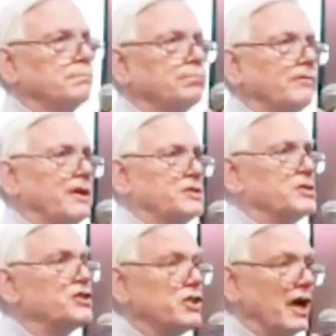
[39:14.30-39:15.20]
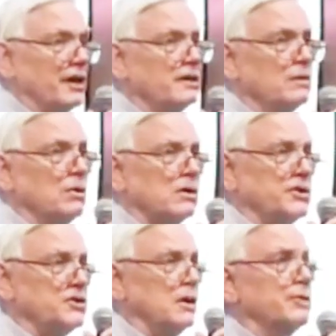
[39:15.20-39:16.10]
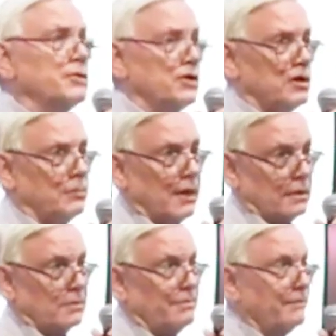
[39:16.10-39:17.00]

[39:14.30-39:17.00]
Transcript: Professor Sun called the double-turn model,